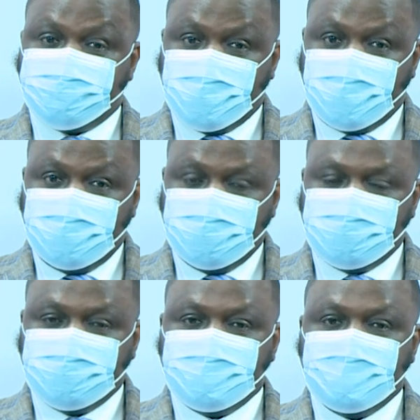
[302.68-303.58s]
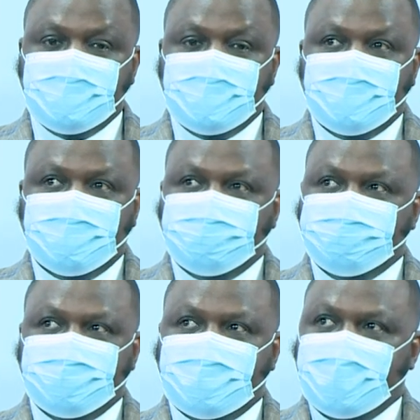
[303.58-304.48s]
is small,
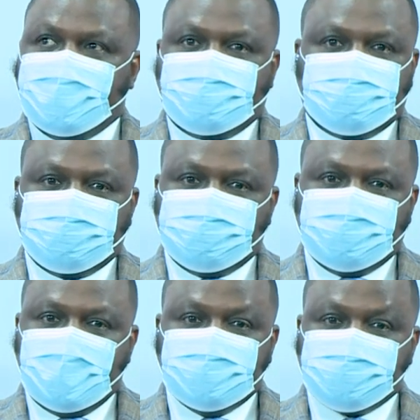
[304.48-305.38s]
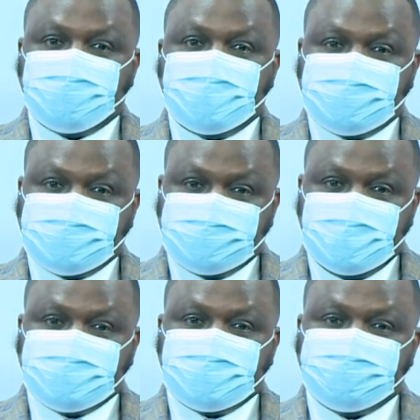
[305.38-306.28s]
maybe like any stone that is
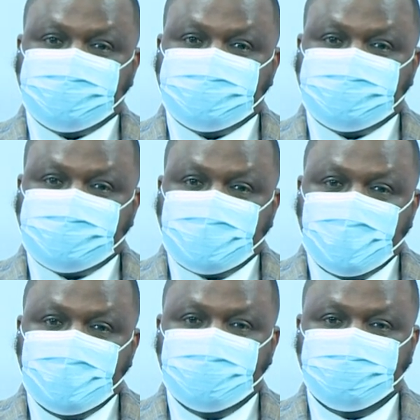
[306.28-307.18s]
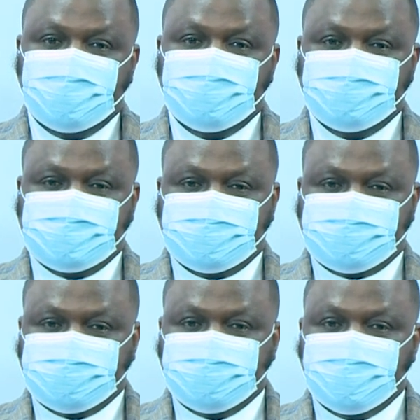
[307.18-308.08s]
less than three
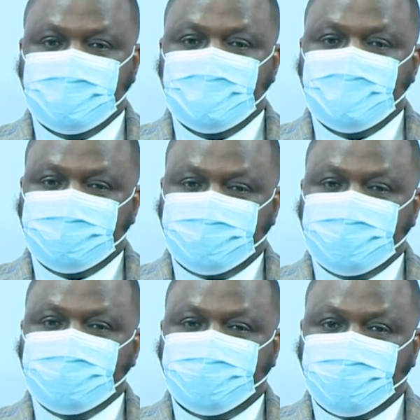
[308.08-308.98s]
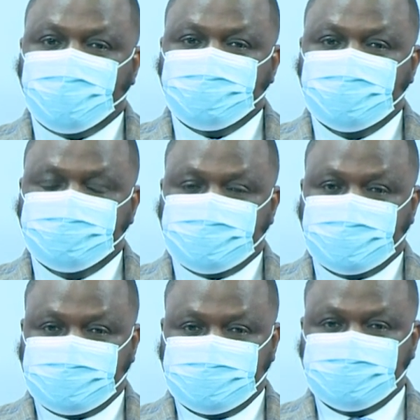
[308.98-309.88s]
millimeters, three, four
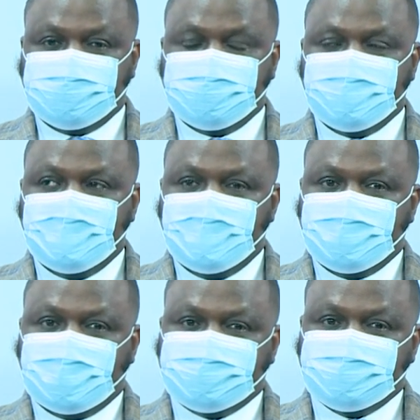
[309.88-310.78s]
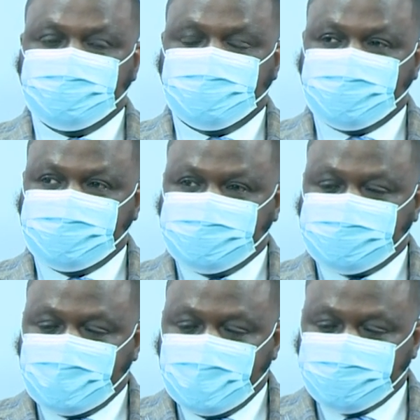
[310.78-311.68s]
millimeters, that is about the
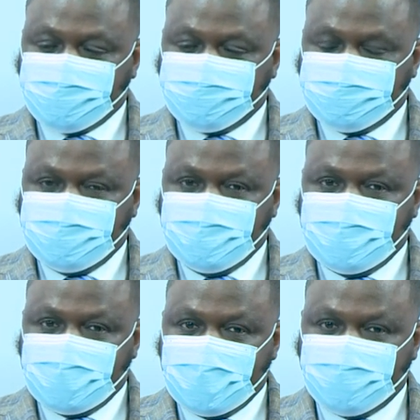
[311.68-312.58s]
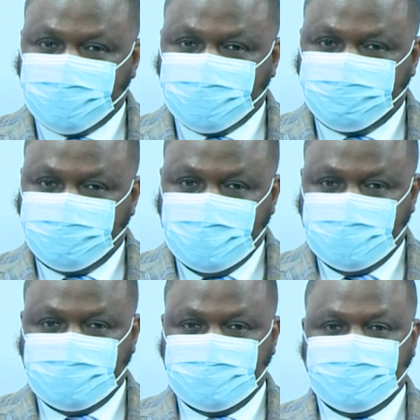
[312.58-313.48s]
size of the head of a
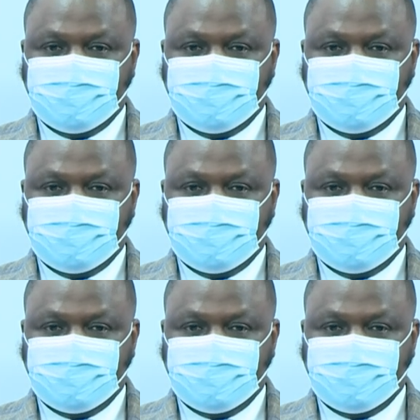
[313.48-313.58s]
pin,